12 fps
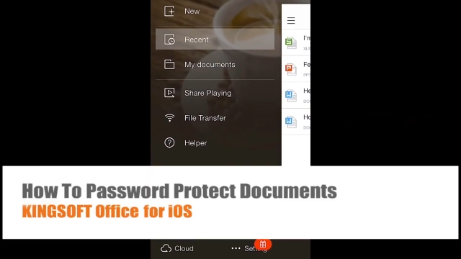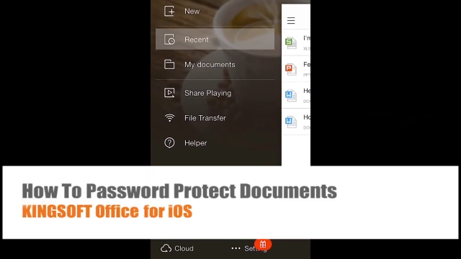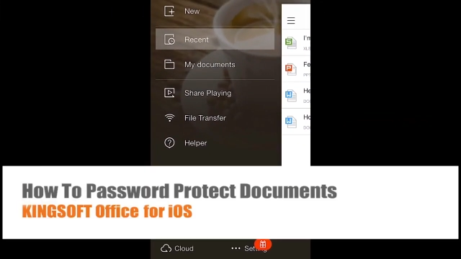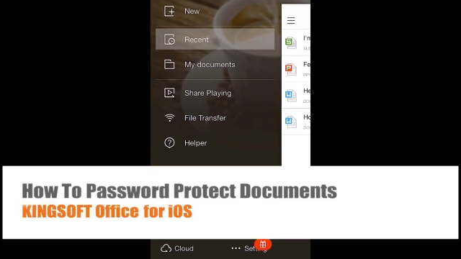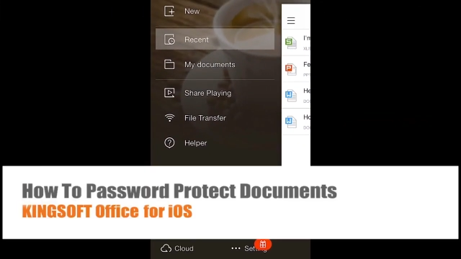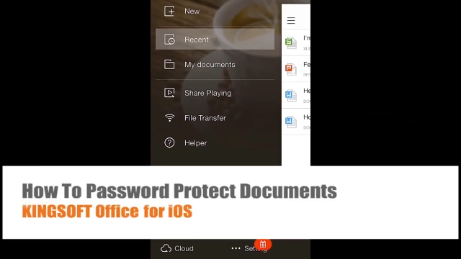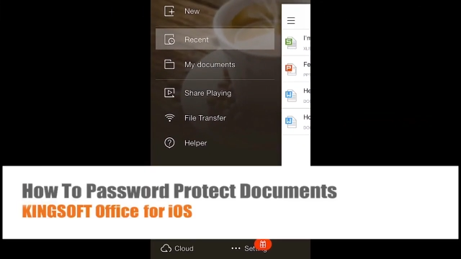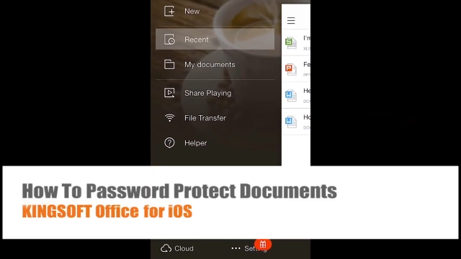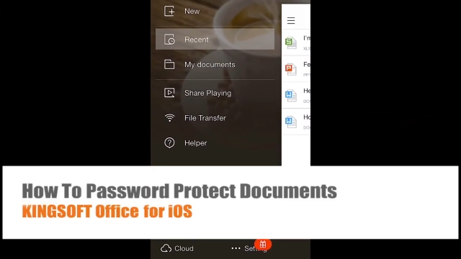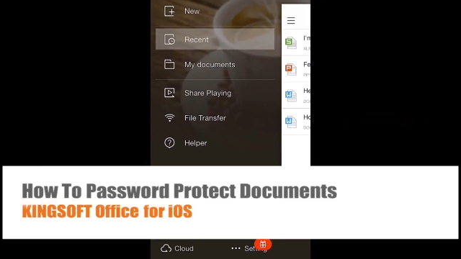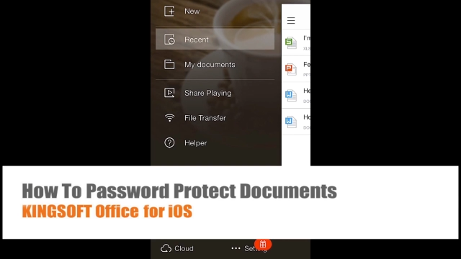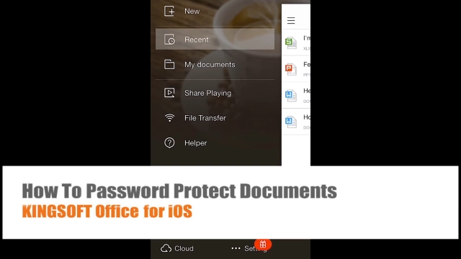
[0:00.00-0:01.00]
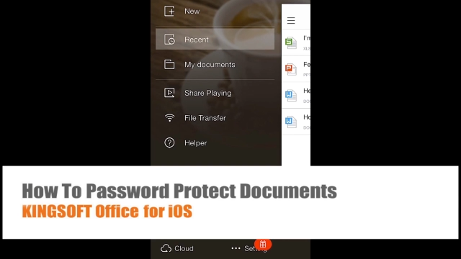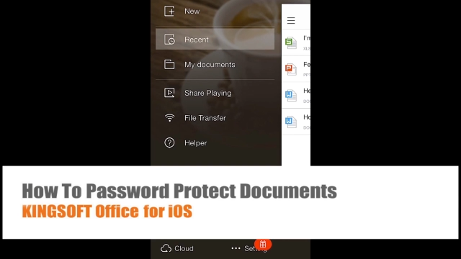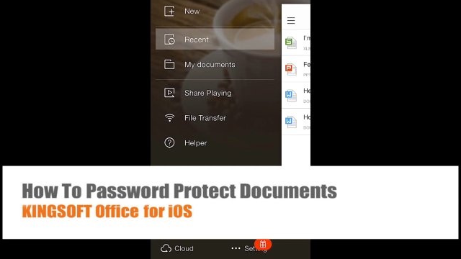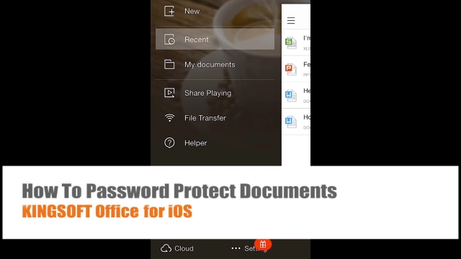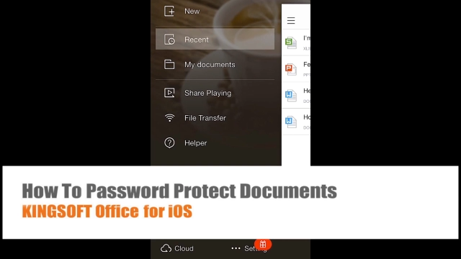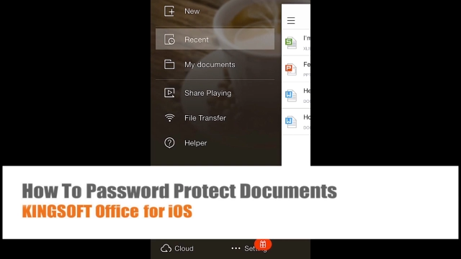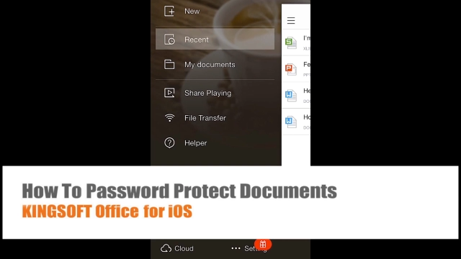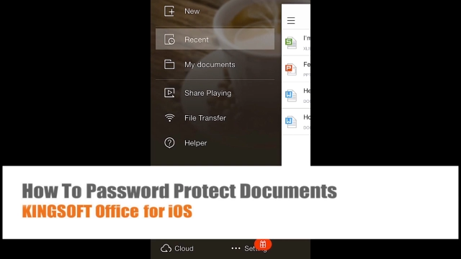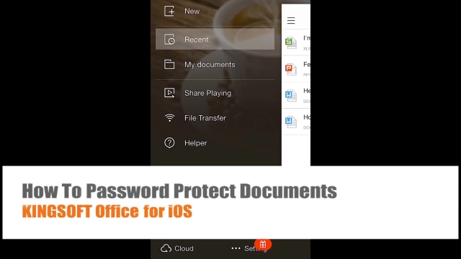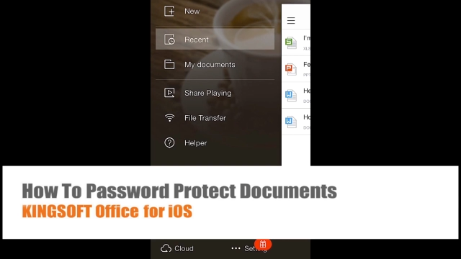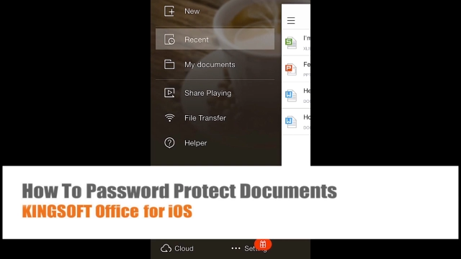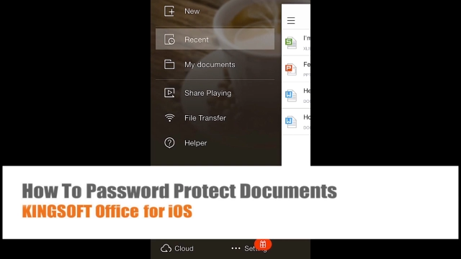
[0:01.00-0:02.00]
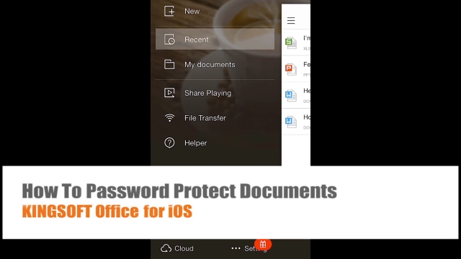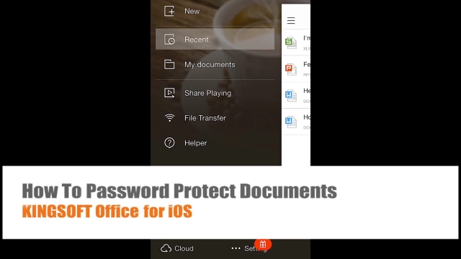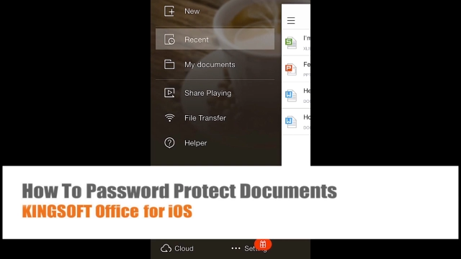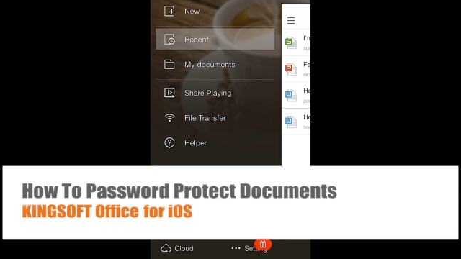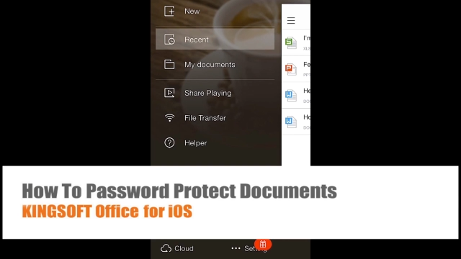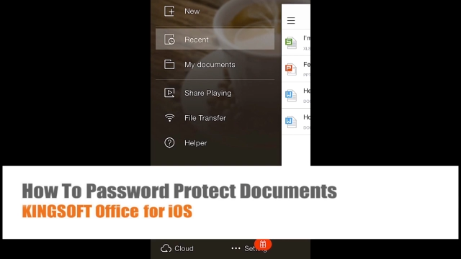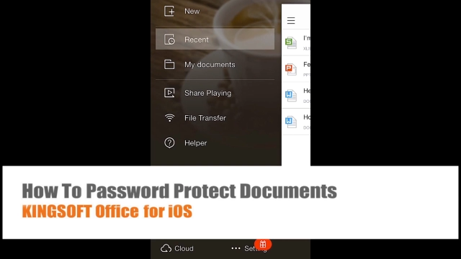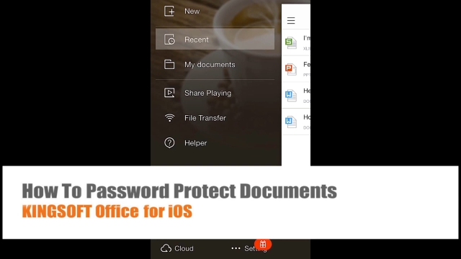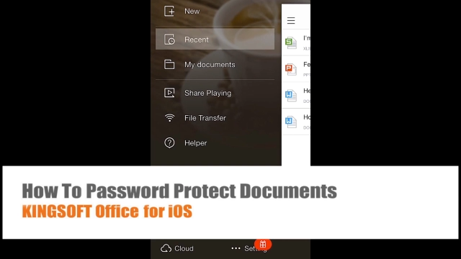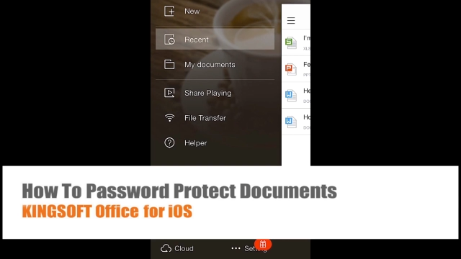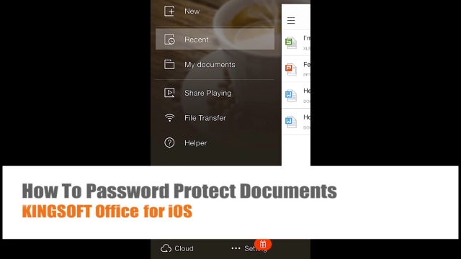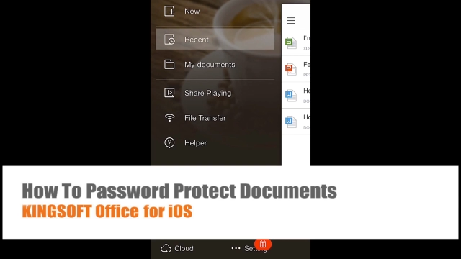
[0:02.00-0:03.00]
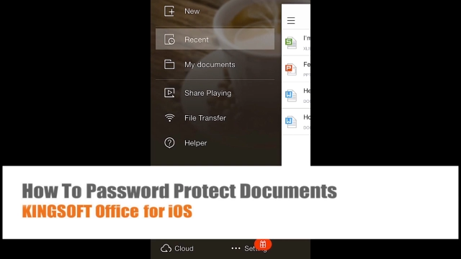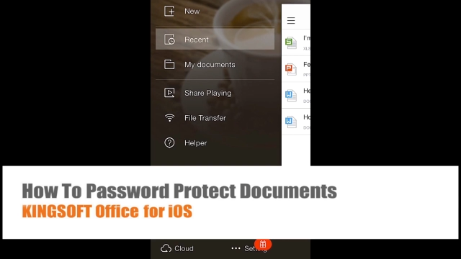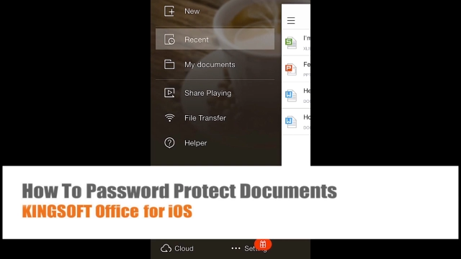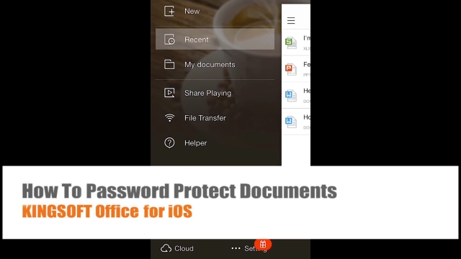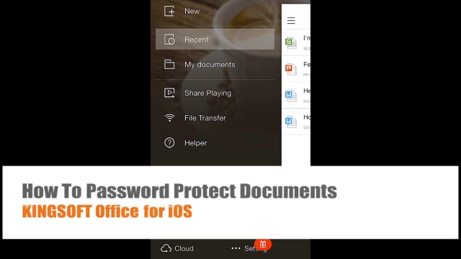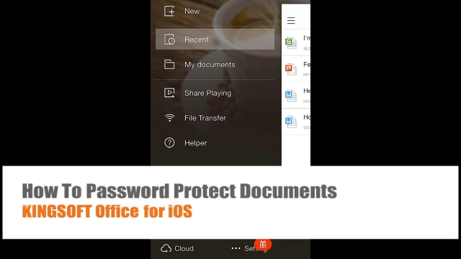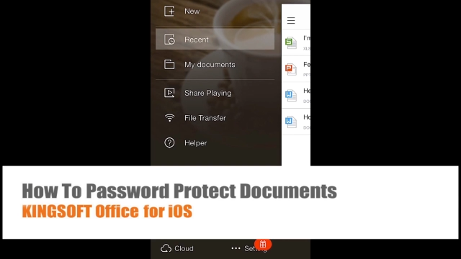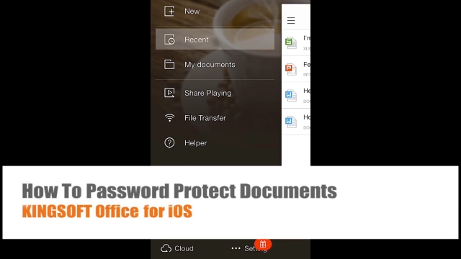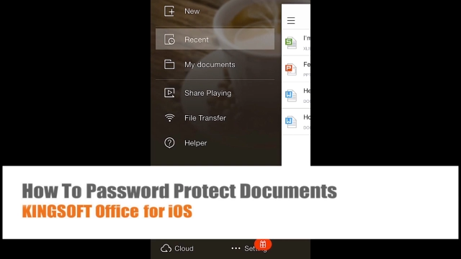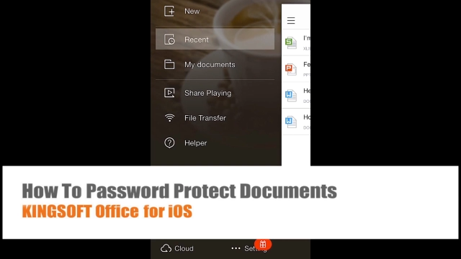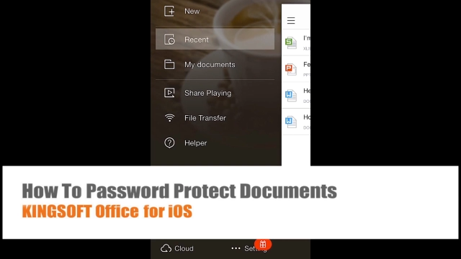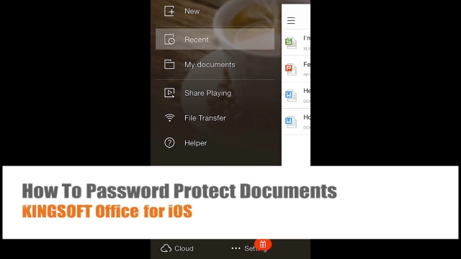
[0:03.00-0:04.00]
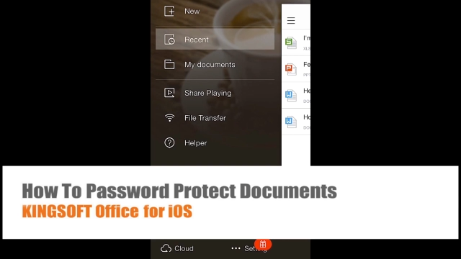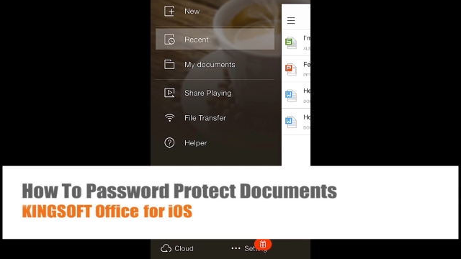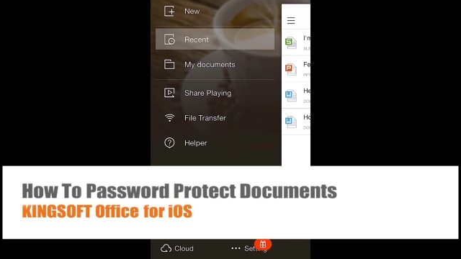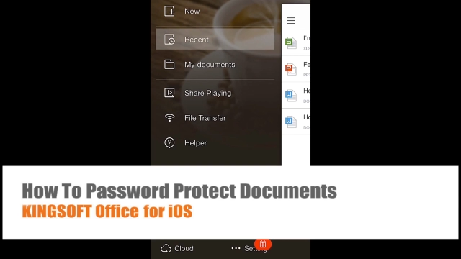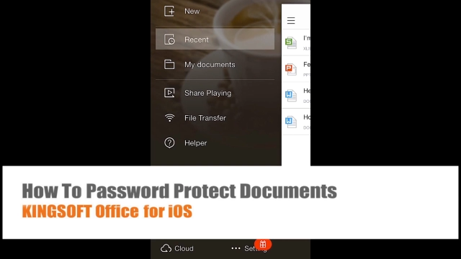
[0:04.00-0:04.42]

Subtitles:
[unreadable: no face in view]